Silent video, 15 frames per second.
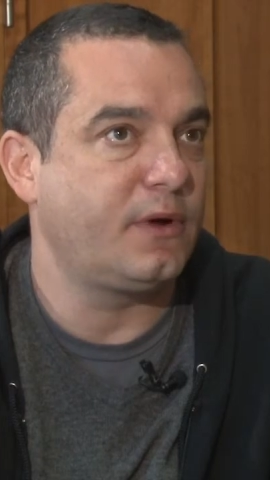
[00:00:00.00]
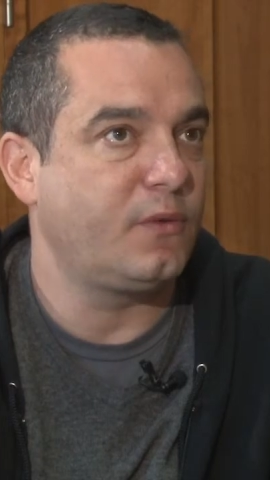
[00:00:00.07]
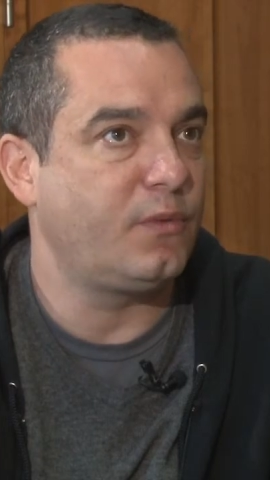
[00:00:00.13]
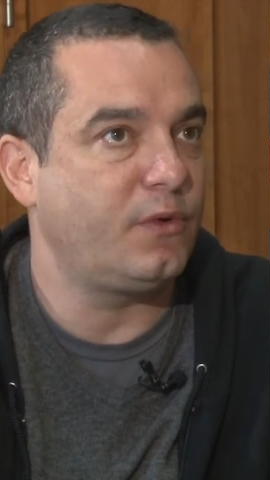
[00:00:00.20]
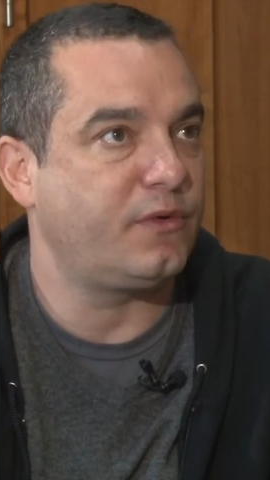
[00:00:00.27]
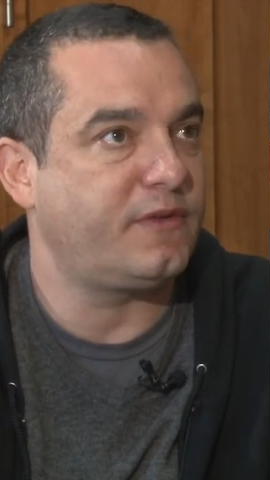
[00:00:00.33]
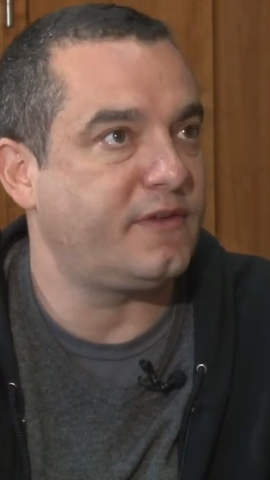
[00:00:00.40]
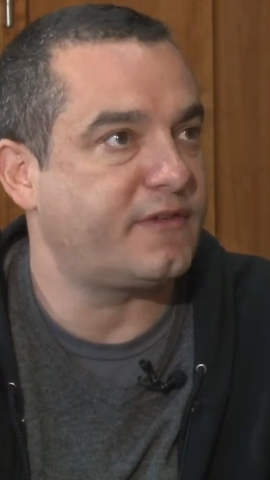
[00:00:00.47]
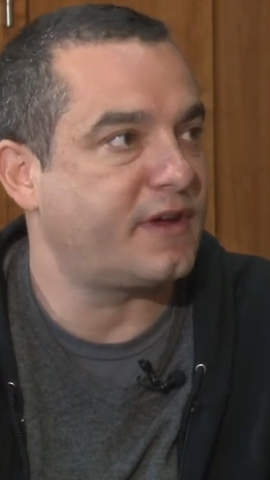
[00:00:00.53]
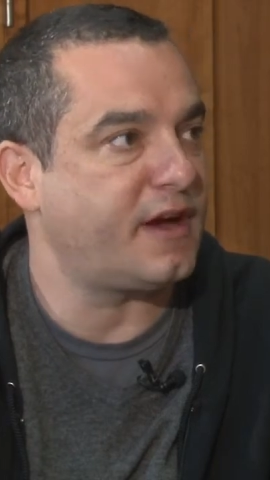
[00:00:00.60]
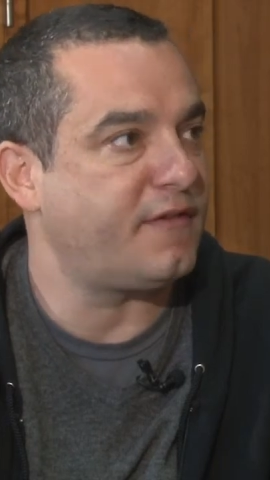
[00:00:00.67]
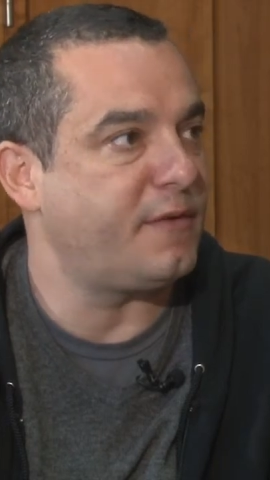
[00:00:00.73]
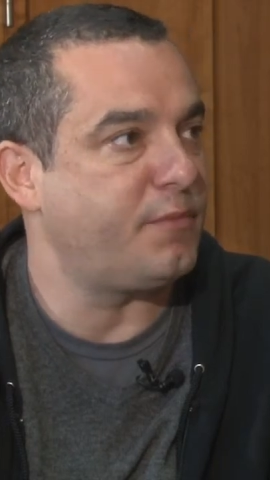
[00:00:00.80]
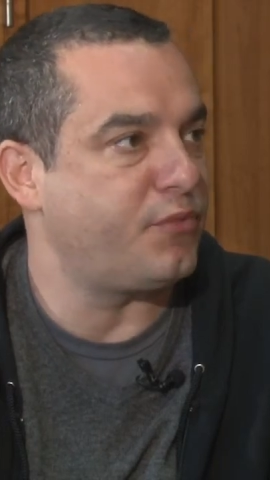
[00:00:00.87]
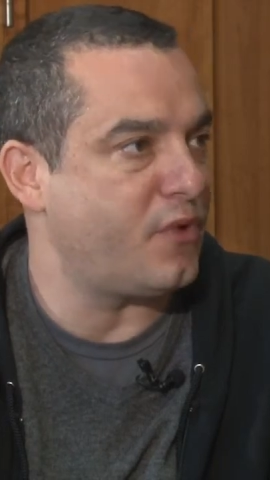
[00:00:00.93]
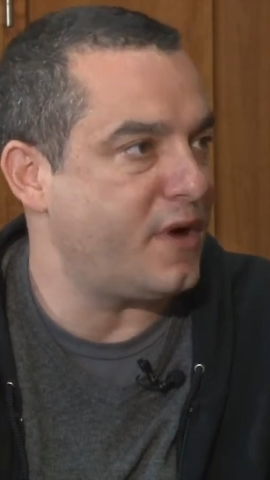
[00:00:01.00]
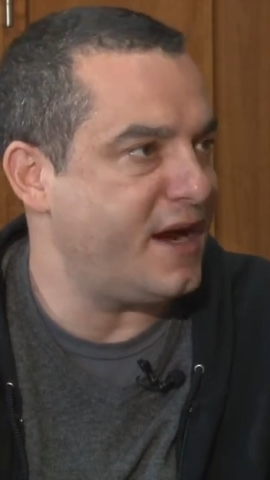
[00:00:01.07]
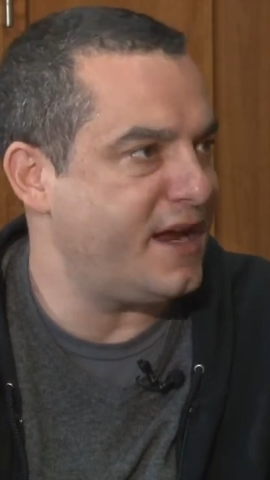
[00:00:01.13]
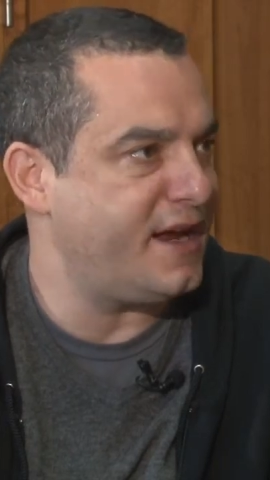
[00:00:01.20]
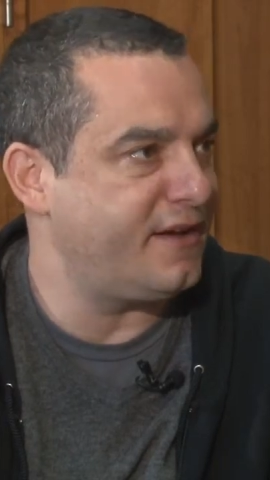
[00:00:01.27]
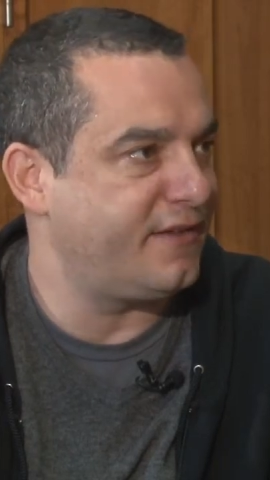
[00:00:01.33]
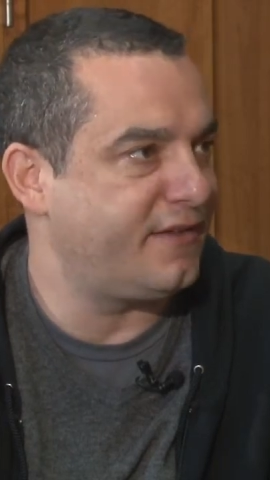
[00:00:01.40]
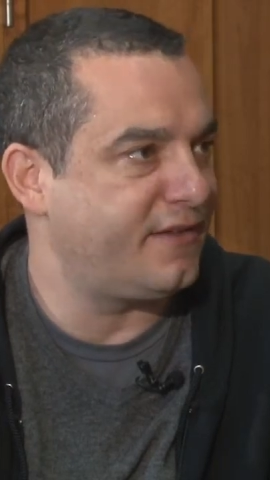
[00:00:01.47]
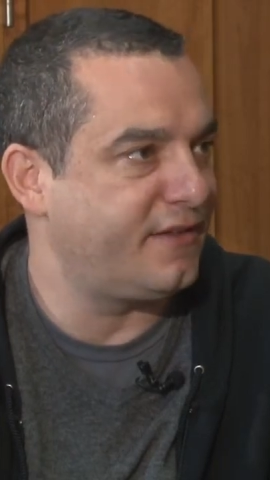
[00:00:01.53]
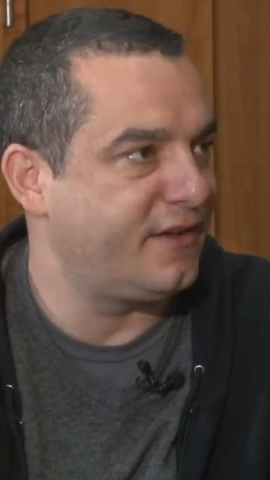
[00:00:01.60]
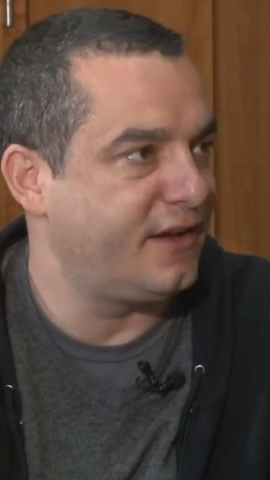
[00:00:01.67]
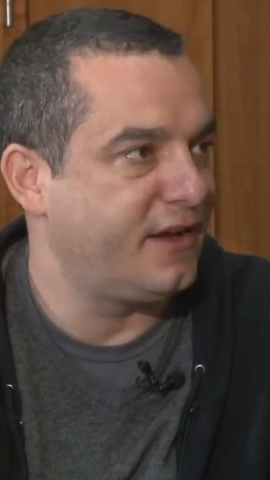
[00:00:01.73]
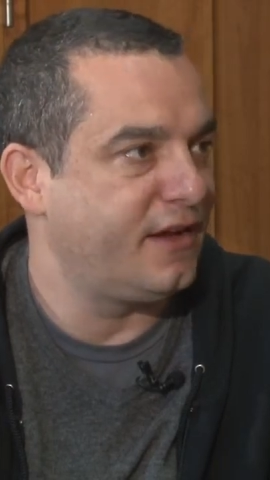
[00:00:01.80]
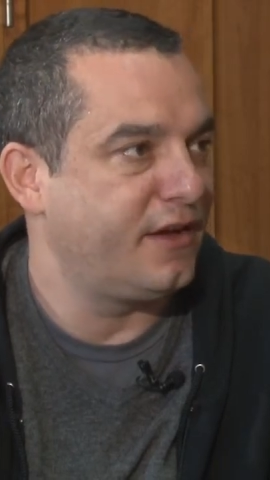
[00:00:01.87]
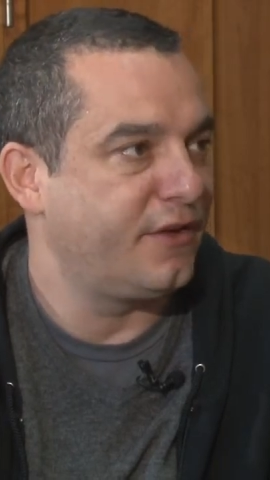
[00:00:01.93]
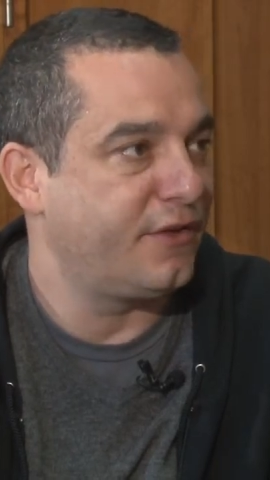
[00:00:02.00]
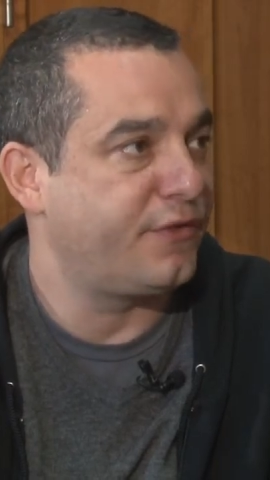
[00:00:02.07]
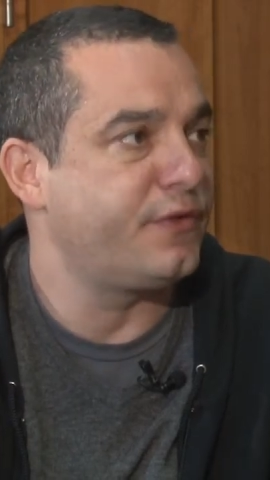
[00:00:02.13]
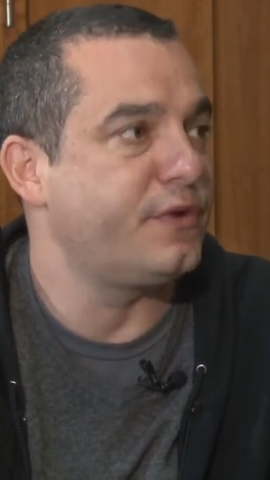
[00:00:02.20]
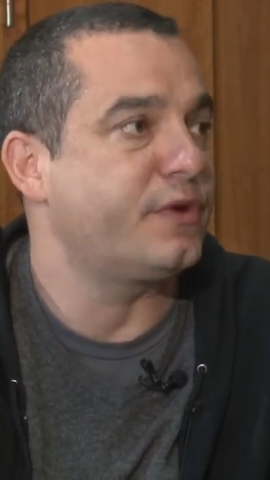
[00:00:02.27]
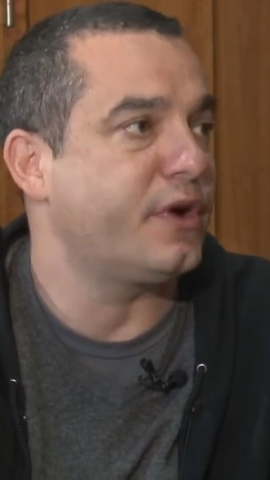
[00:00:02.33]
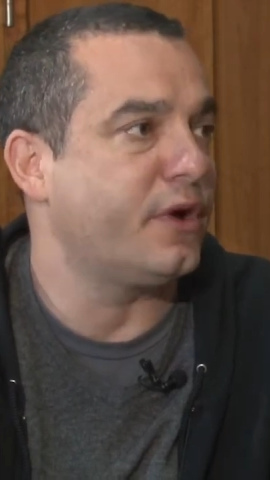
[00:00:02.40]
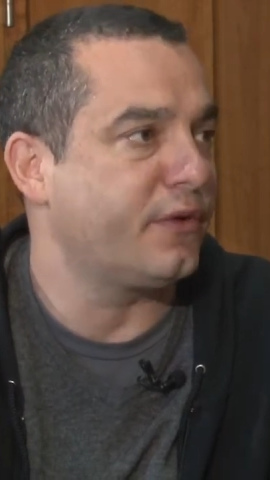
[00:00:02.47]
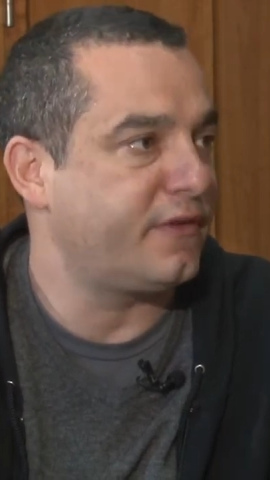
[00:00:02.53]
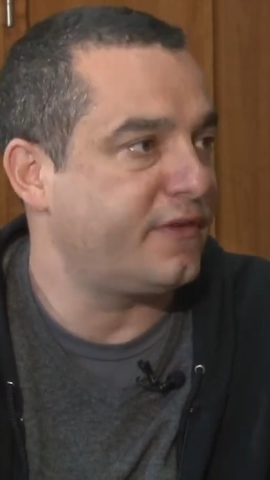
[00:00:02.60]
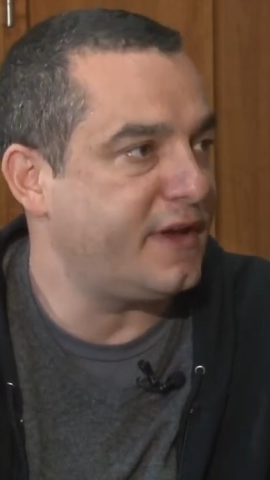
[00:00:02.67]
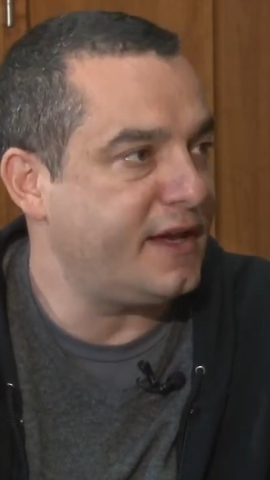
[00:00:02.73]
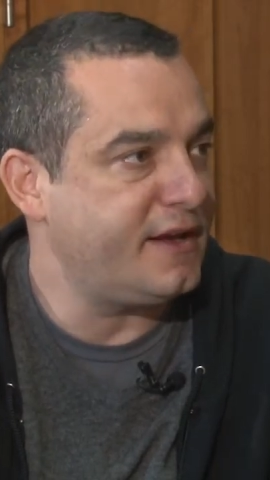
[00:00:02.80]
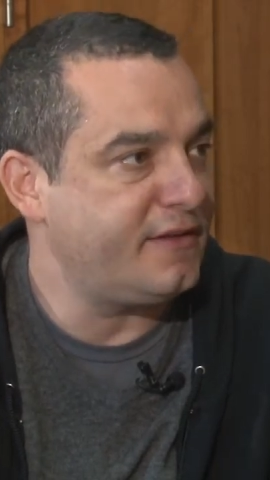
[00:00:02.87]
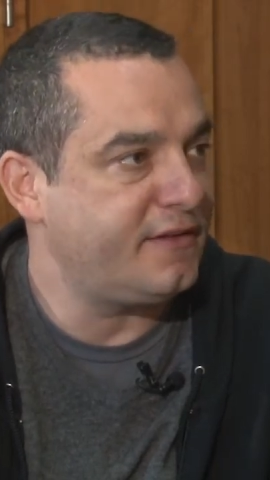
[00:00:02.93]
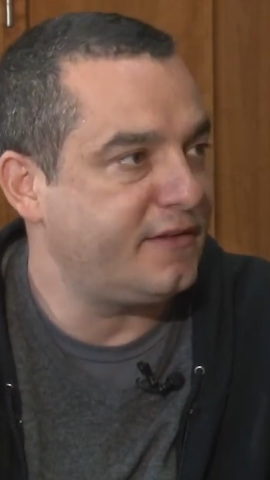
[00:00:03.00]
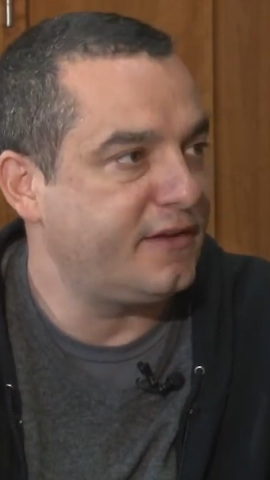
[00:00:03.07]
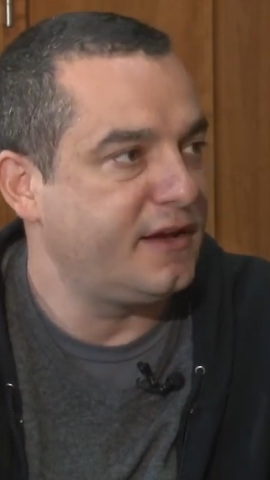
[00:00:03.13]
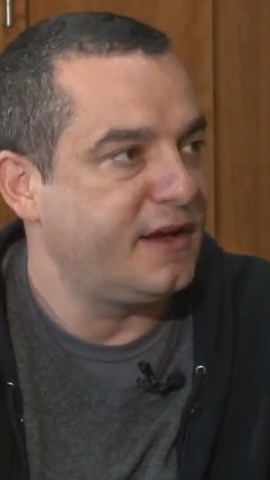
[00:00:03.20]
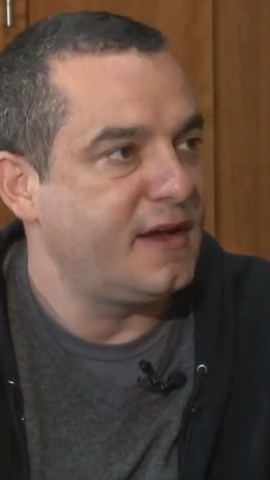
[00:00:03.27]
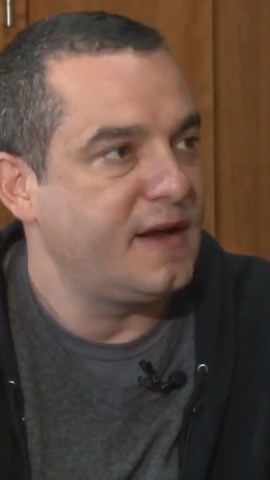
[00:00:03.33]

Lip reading: will discover brands through content.